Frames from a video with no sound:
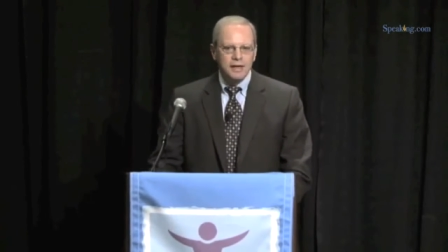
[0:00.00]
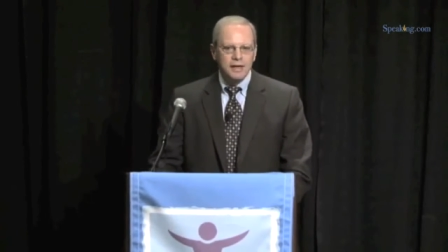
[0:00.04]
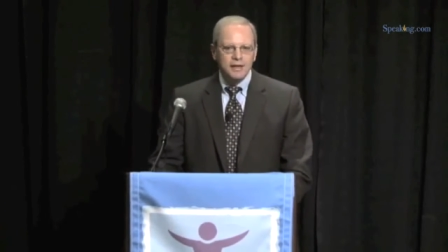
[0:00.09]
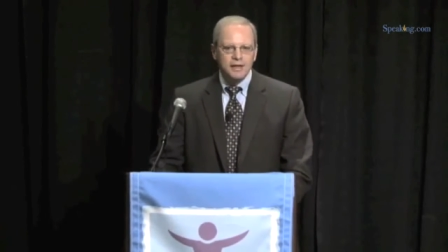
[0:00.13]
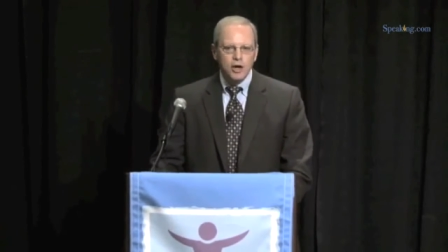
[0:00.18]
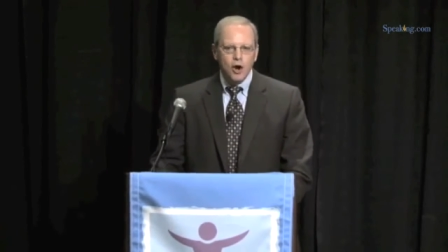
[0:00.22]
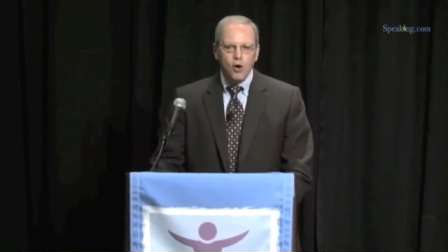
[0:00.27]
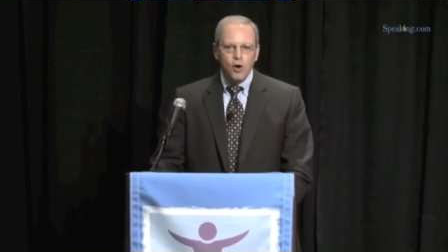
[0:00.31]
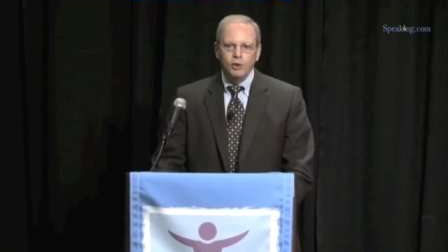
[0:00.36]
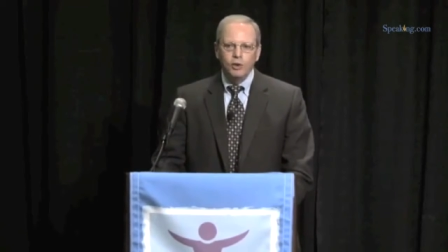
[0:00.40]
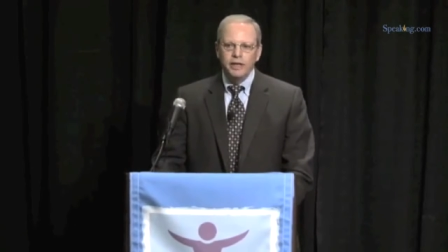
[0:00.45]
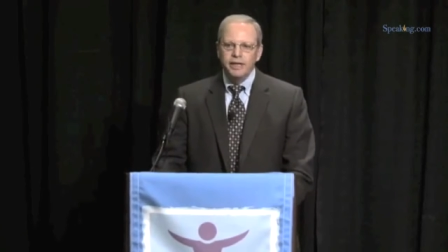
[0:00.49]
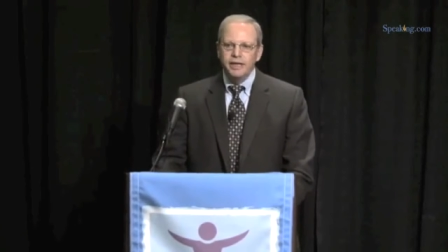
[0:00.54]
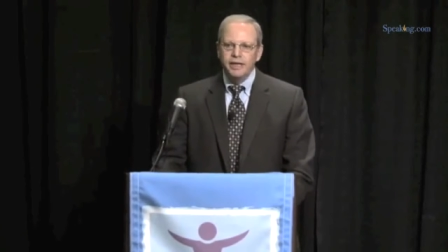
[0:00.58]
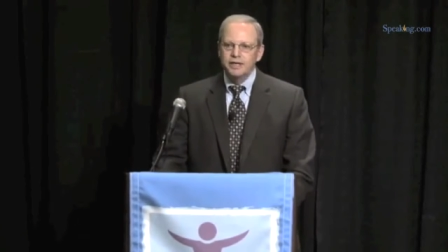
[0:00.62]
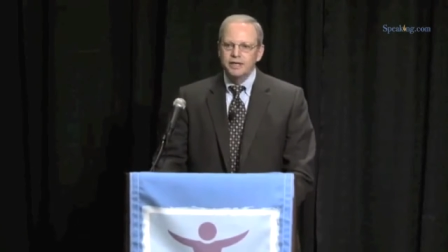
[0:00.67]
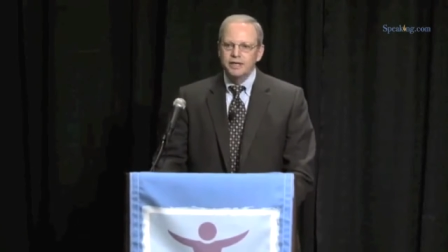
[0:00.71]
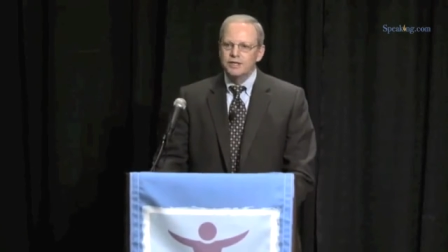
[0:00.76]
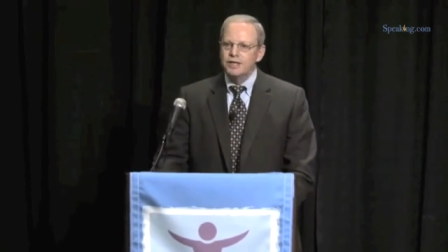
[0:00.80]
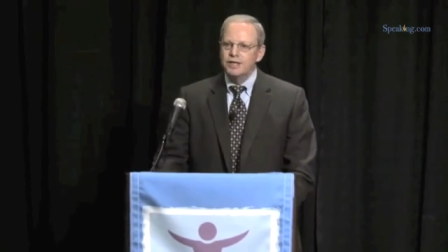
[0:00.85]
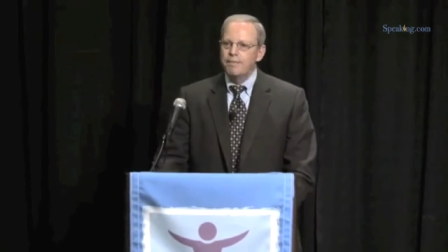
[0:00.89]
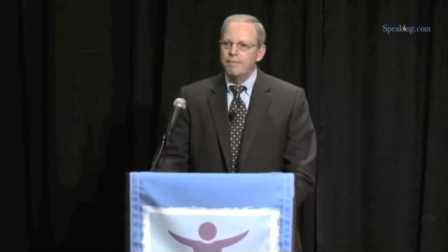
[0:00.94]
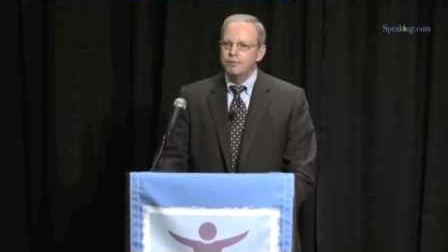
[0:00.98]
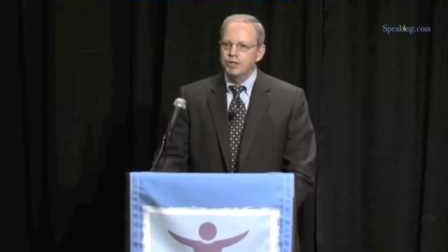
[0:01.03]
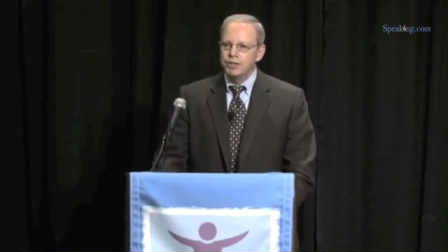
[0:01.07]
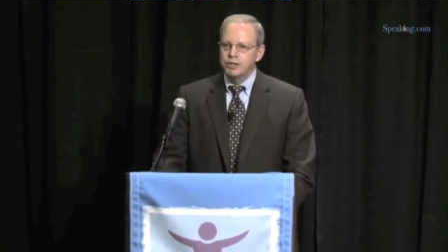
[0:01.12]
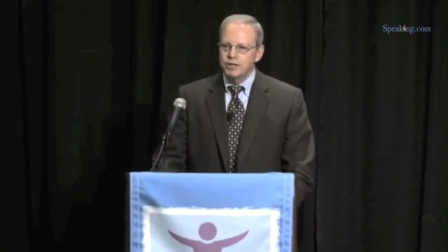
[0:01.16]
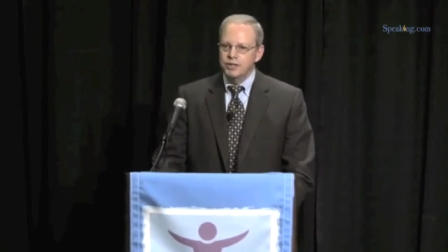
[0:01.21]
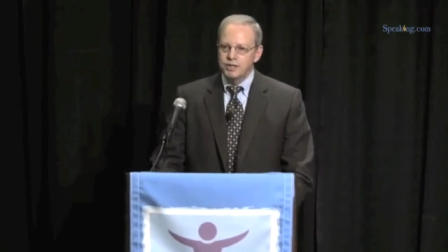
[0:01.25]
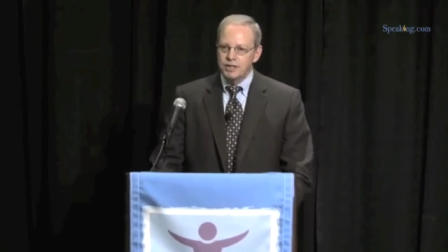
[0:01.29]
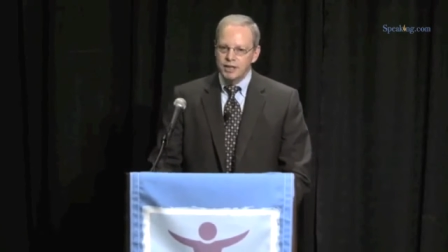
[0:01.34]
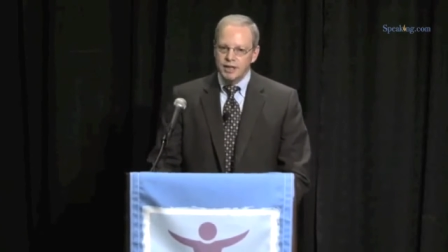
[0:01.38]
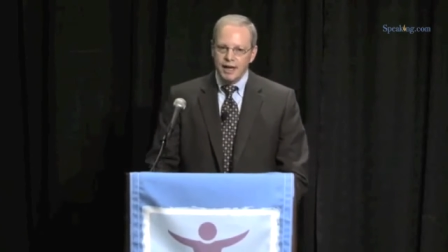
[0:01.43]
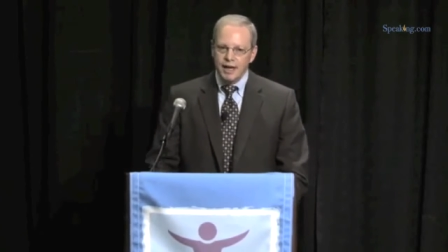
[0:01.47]
The only
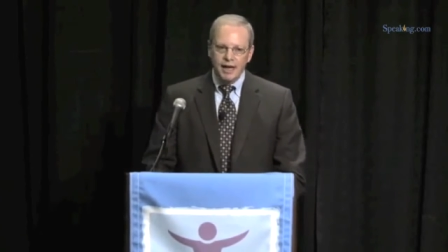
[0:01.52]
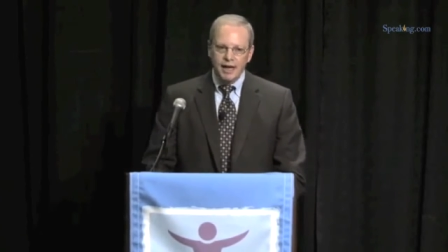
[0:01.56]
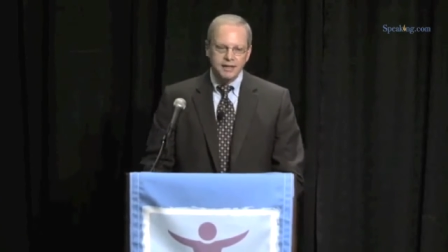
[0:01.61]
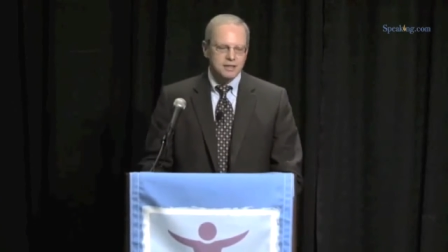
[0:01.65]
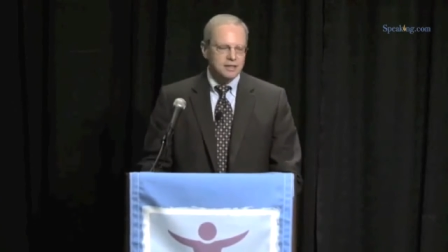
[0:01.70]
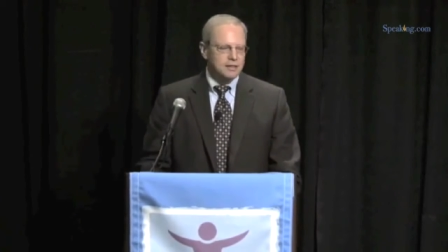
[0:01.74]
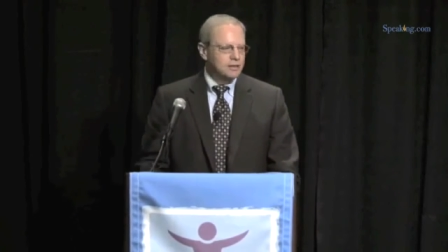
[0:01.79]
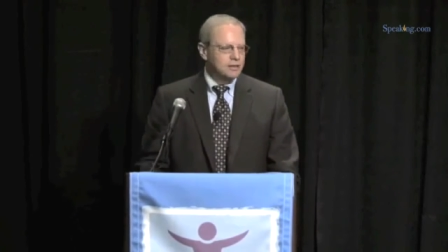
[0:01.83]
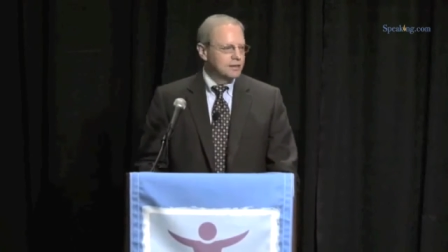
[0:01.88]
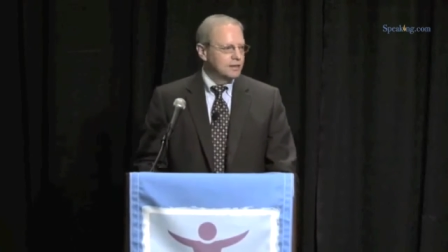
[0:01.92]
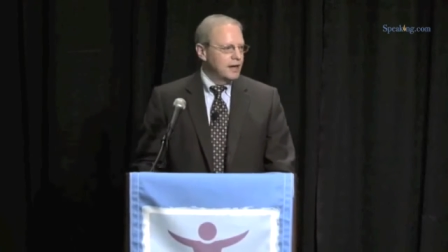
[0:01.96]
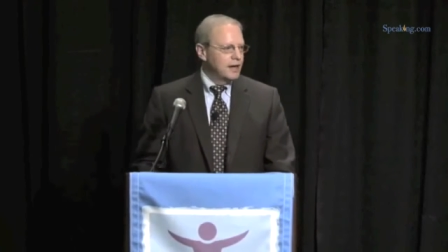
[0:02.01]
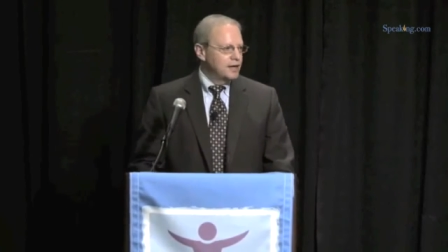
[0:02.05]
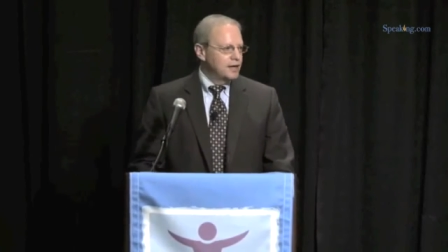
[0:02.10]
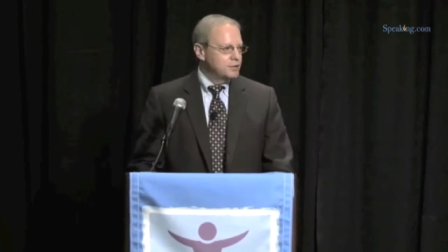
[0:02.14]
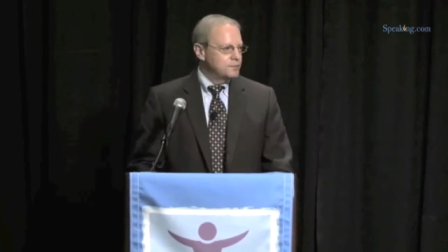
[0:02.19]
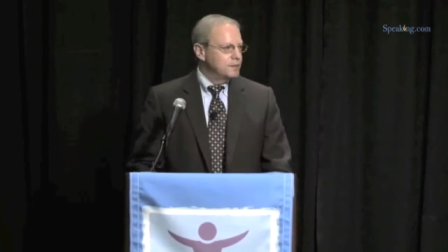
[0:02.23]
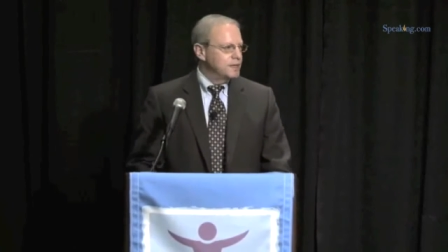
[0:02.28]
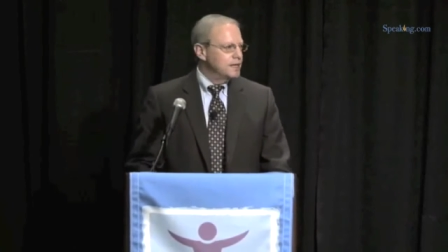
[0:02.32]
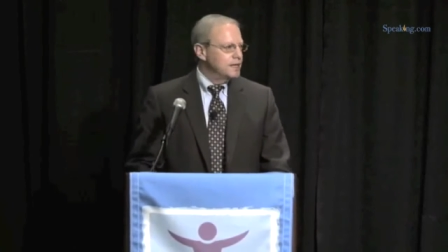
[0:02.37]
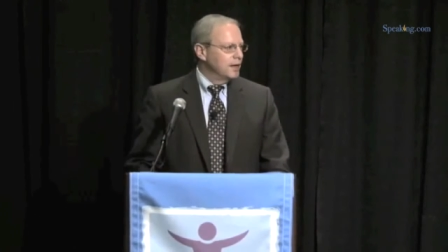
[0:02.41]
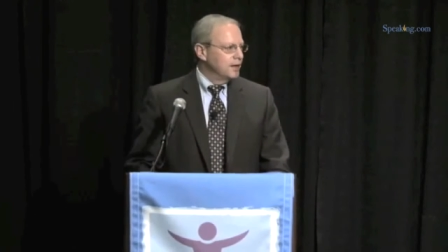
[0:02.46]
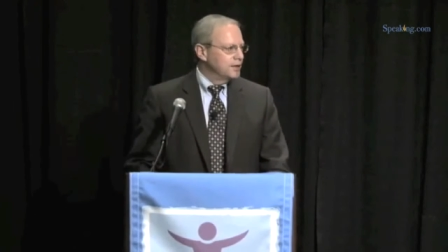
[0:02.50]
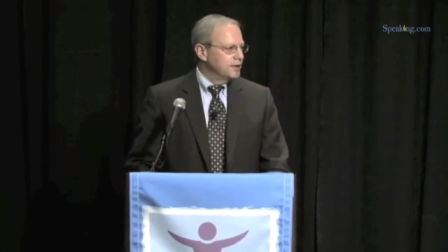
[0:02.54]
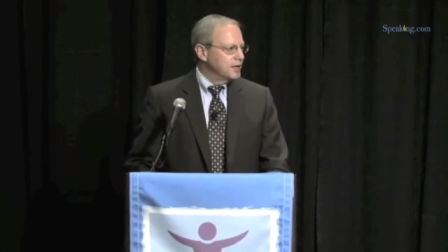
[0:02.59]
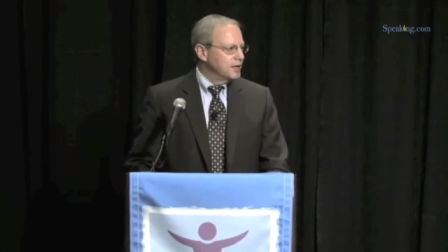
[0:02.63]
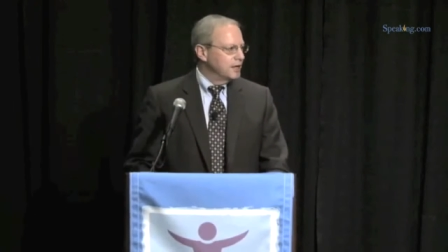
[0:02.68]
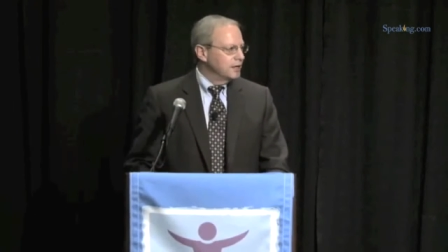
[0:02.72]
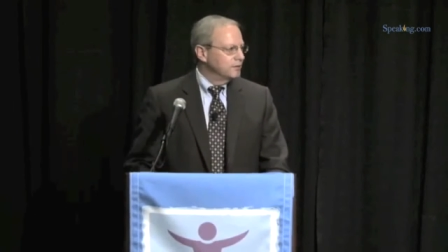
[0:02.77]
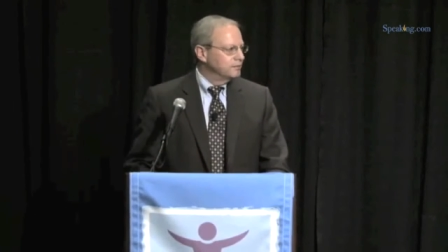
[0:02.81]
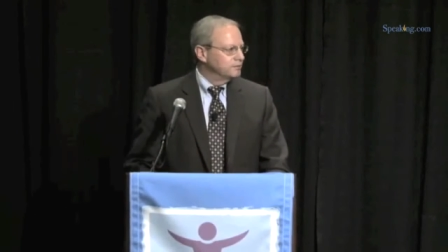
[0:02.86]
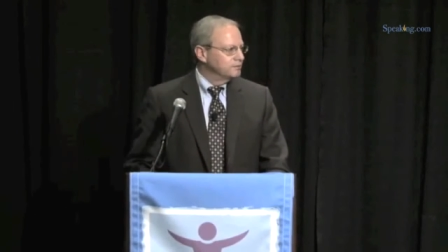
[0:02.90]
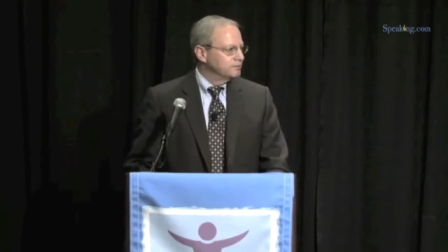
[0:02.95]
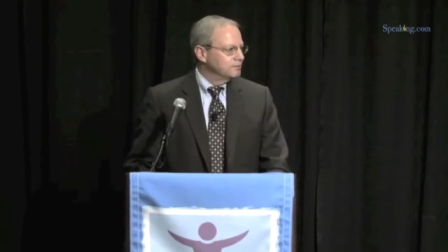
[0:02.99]
exception to that has been
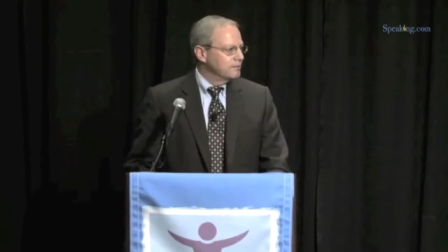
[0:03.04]
healthcare.